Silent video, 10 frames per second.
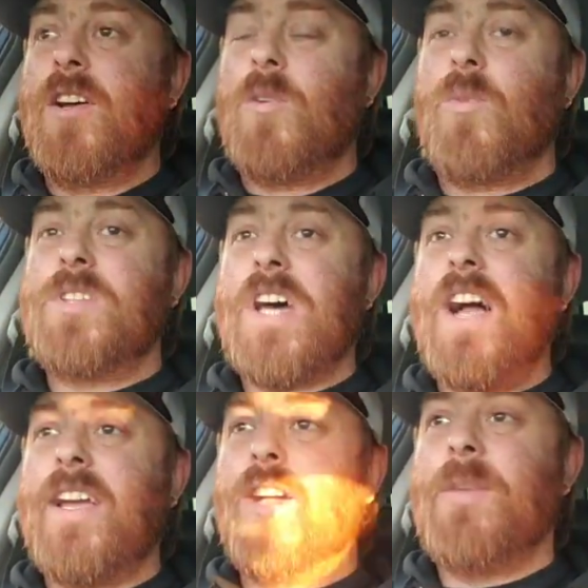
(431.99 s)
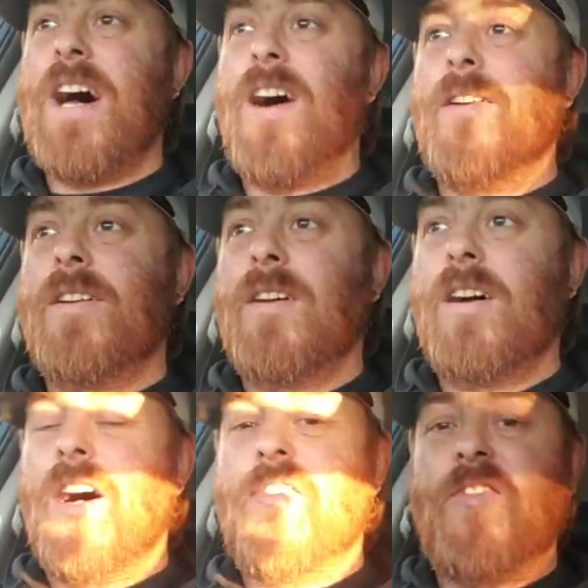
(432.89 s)
we're talking about
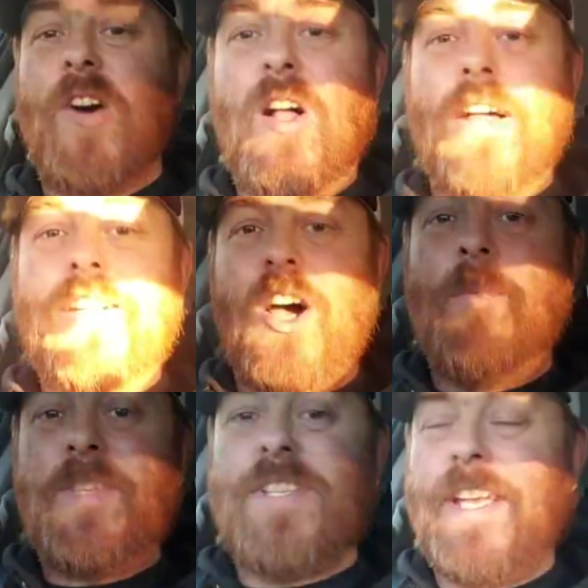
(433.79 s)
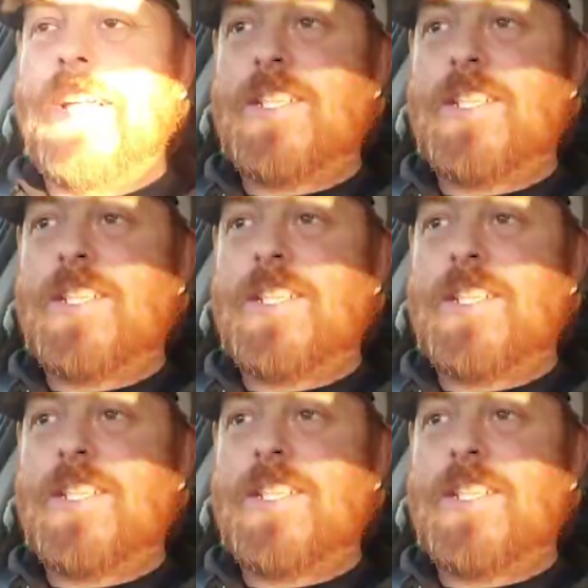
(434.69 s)
a full encompassing